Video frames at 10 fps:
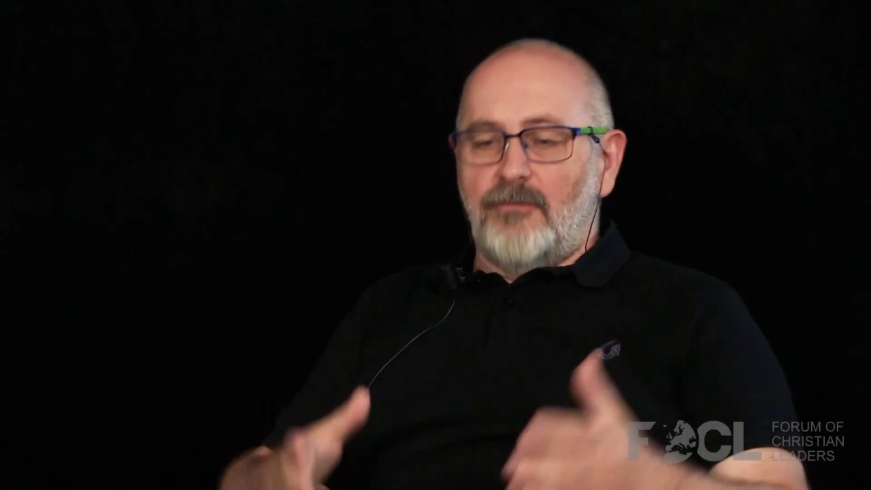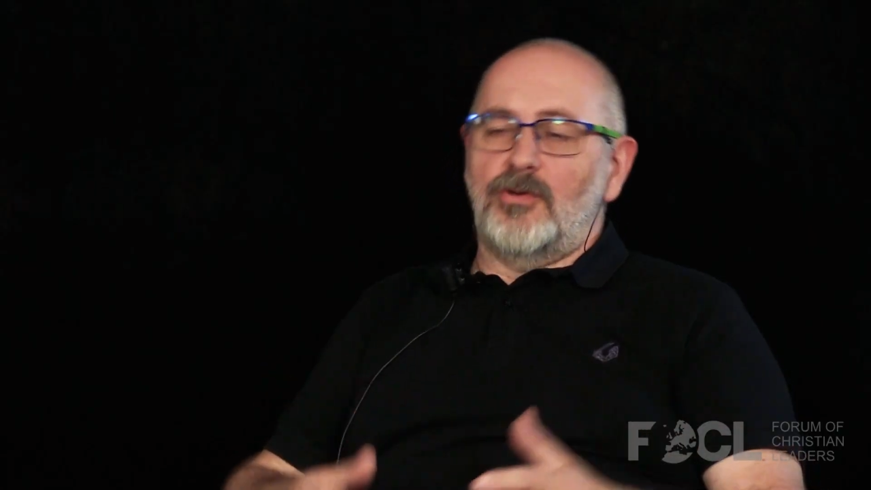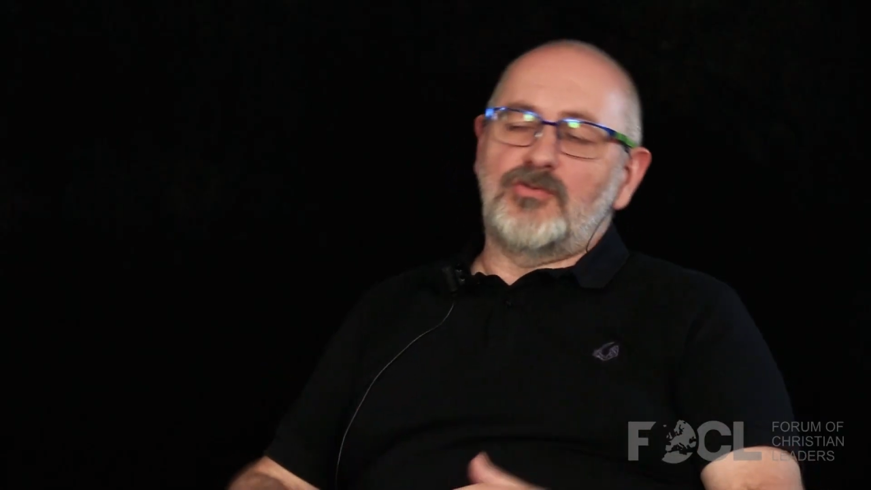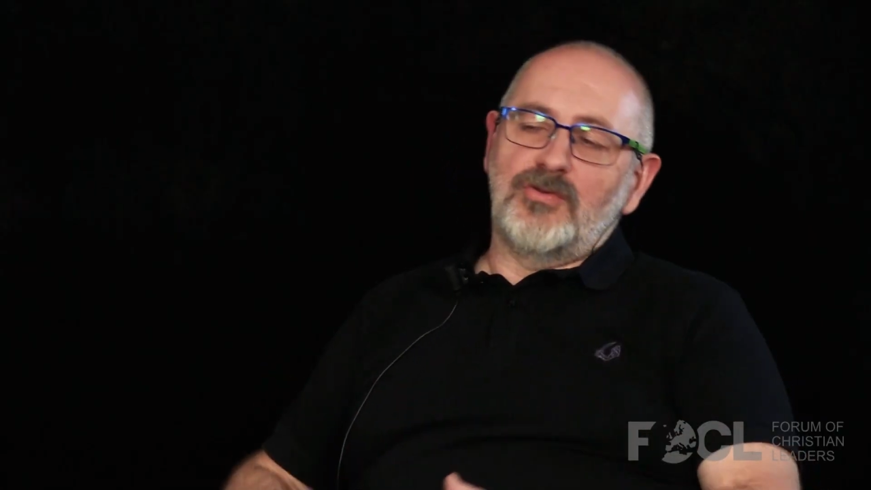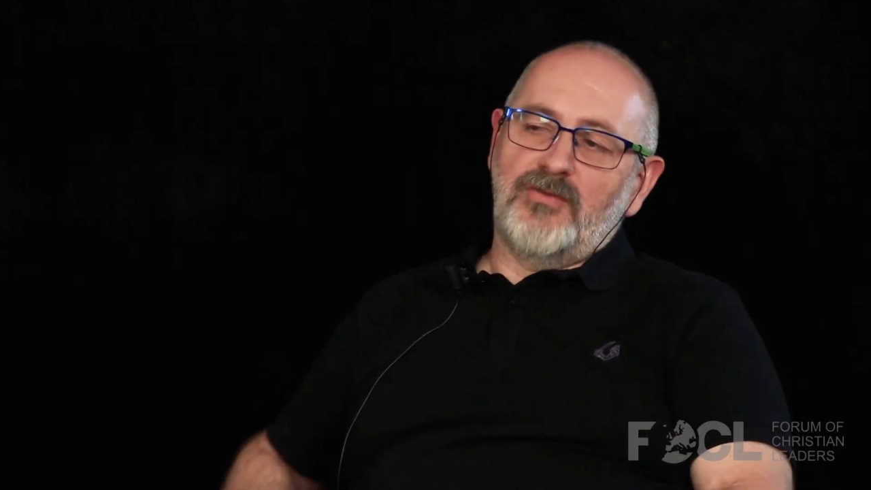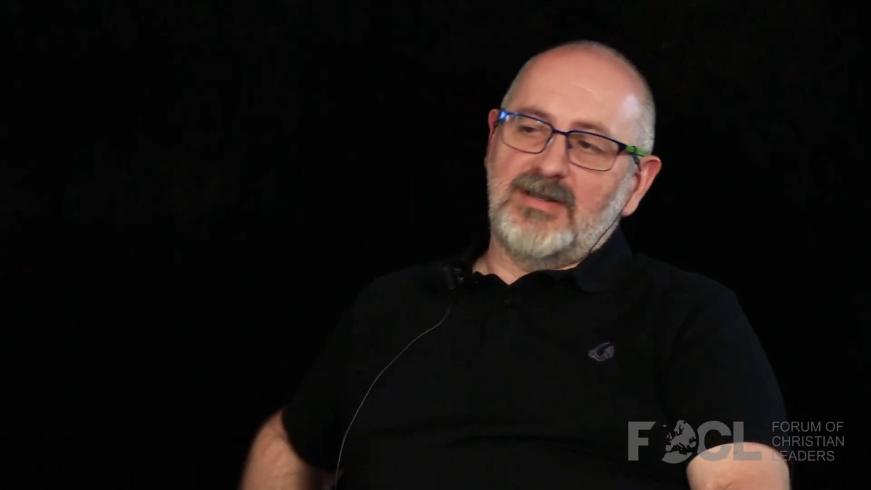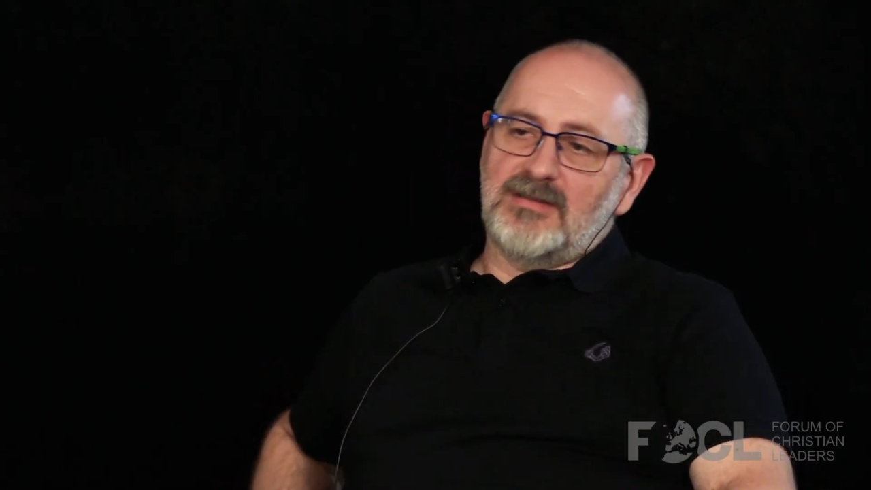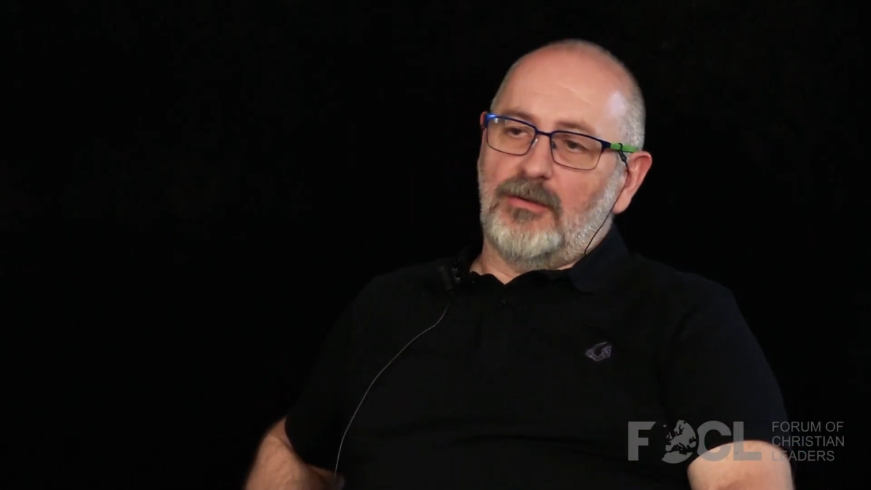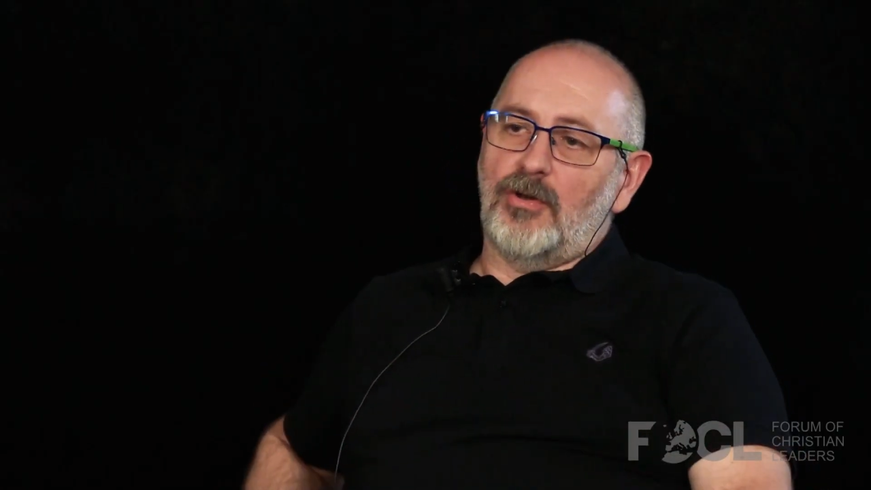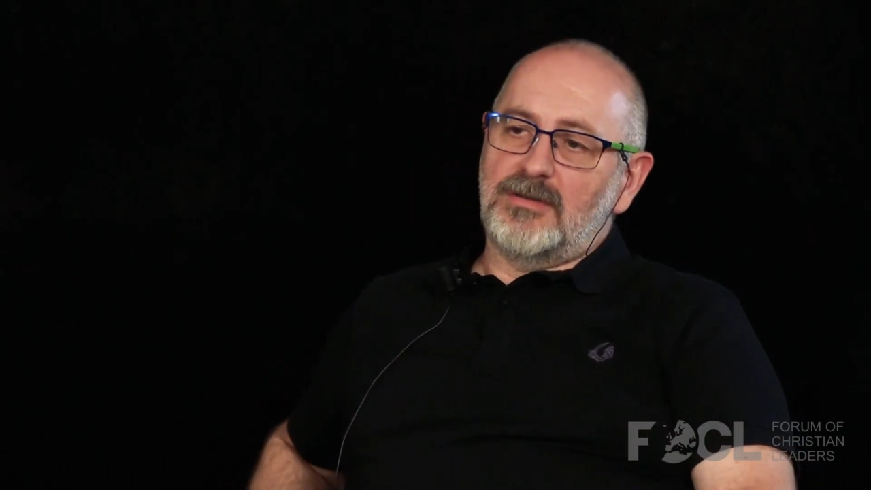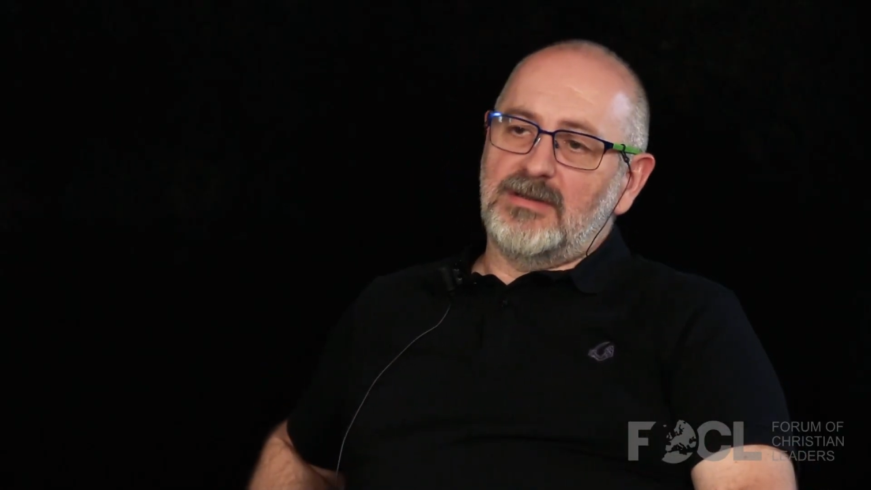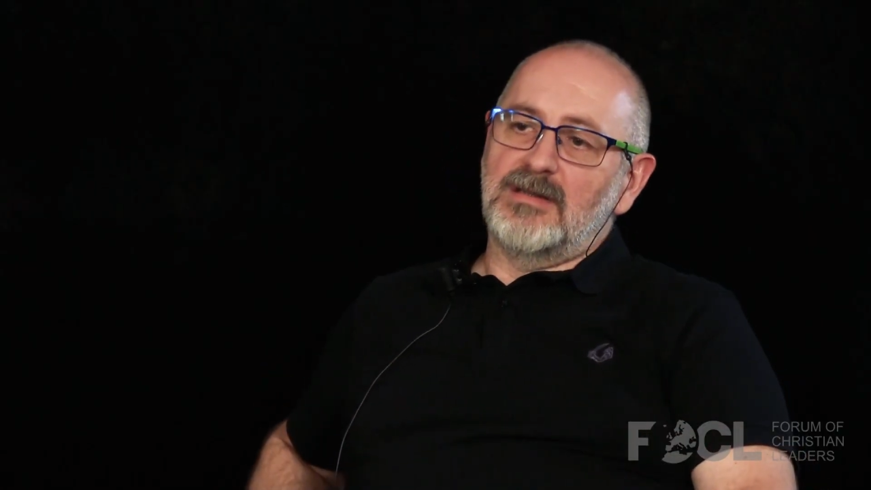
I want to invest a lot